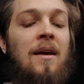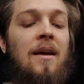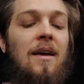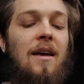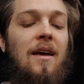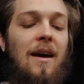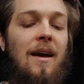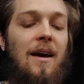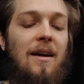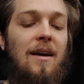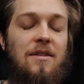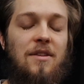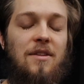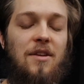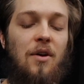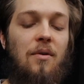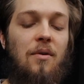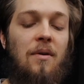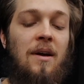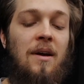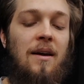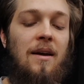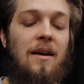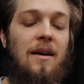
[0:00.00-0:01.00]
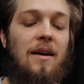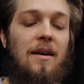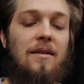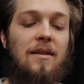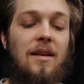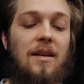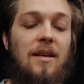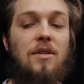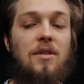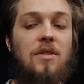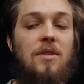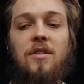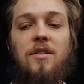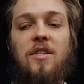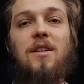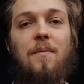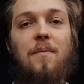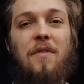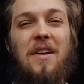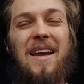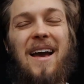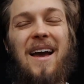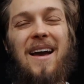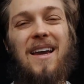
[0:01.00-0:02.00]
And so this is also
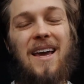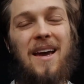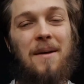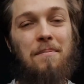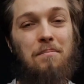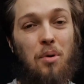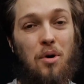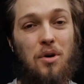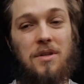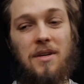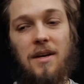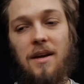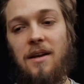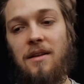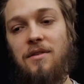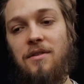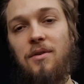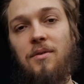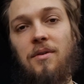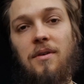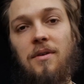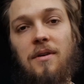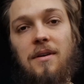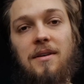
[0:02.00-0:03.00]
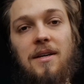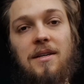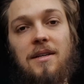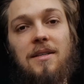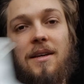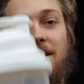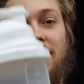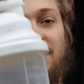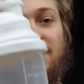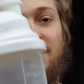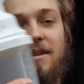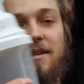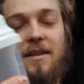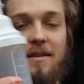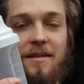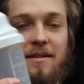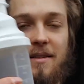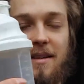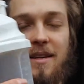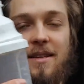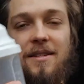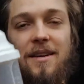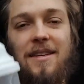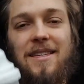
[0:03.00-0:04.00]
something I can put into
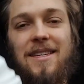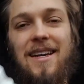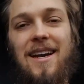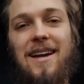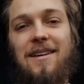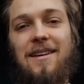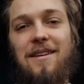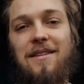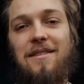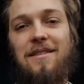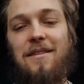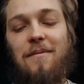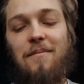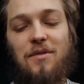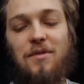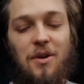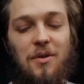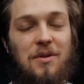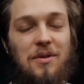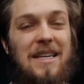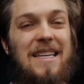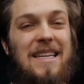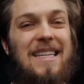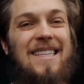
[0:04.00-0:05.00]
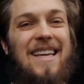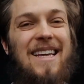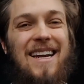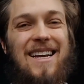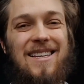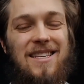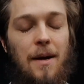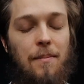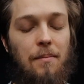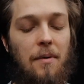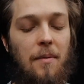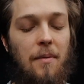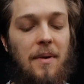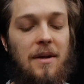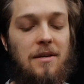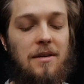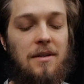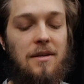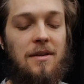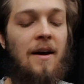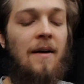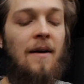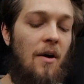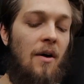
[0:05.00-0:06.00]
these second supplements.
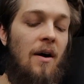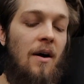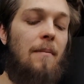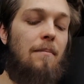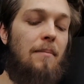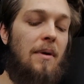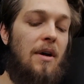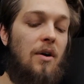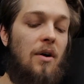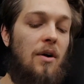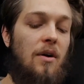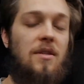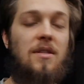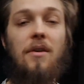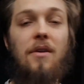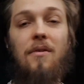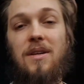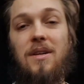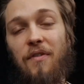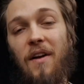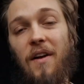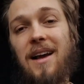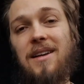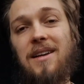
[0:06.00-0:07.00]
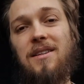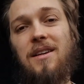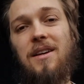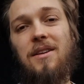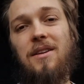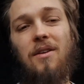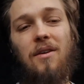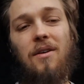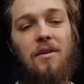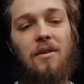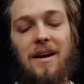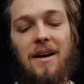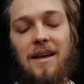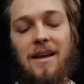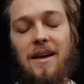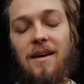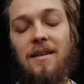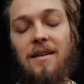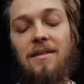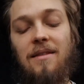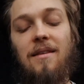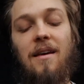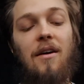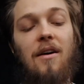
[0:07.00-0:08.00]
Now, because there is flaxseed already
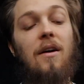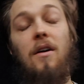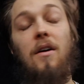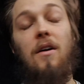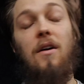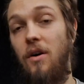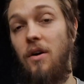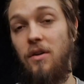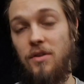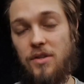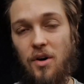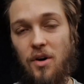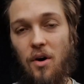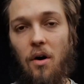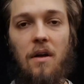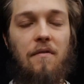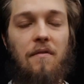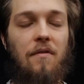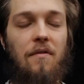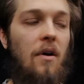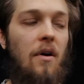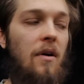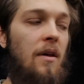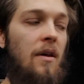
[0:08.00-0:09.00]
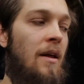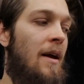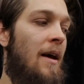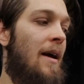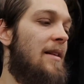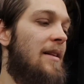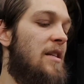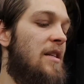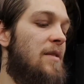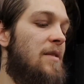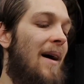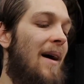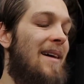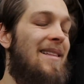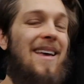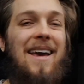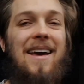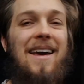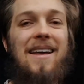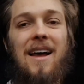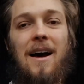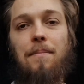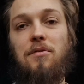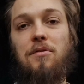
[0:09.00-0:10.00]
in there and also olive oil, this might
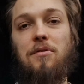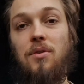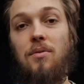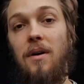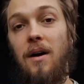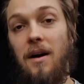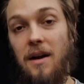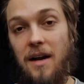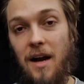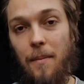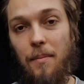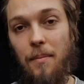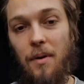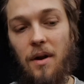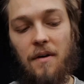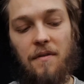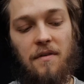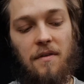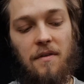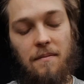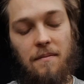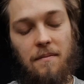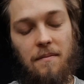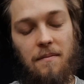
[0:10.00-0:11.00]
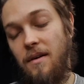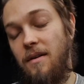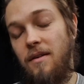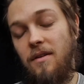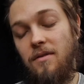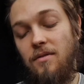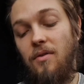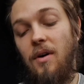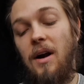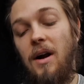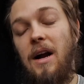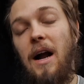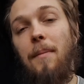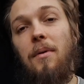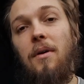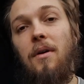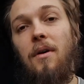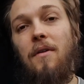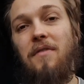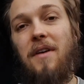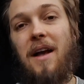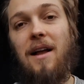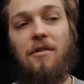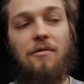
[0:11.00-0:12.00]
add up to a couple
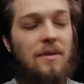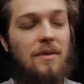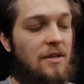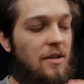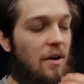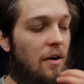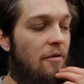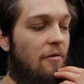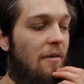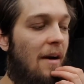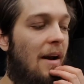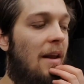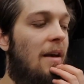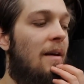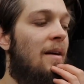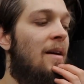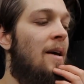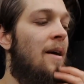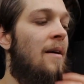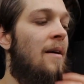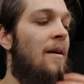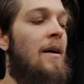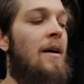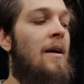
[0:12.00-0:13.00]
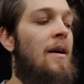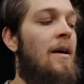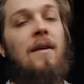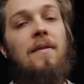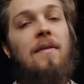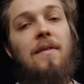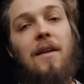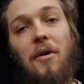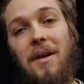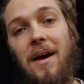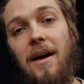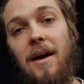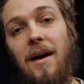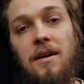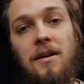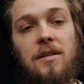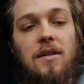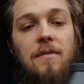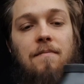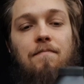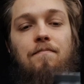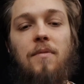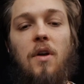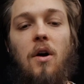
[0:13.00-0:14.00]
of calories already. Now the idea
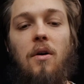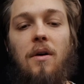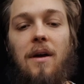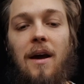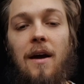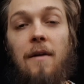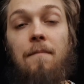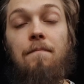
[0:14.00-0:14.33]
is, okay,